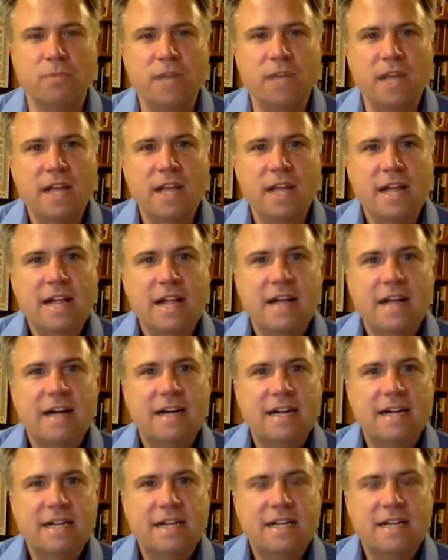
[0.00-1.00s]
But,
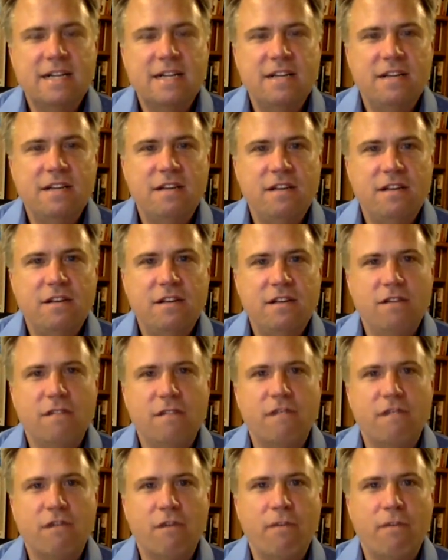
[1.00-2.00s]
for